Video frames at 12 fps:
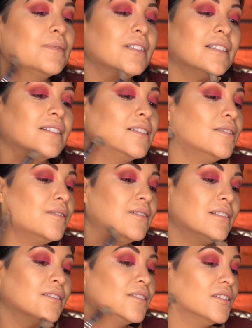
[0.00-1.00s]
I'm gonna go
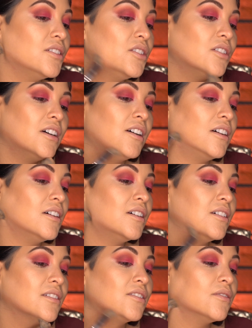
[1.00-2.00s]
under the
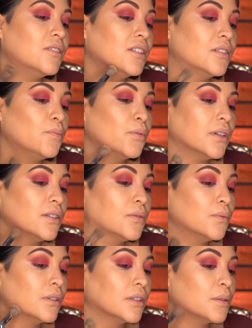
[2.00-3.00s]
jaw. So this
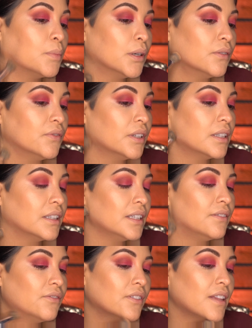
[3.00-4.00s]
brush works
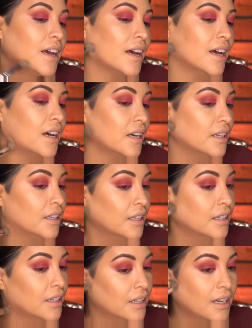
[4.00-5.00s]
perfectly for that.
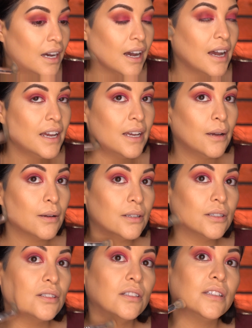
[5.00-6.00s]
I
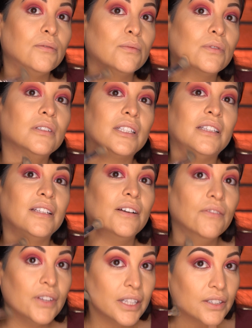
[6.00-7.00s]
actually really
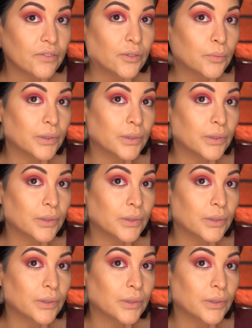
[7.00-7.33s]
love this for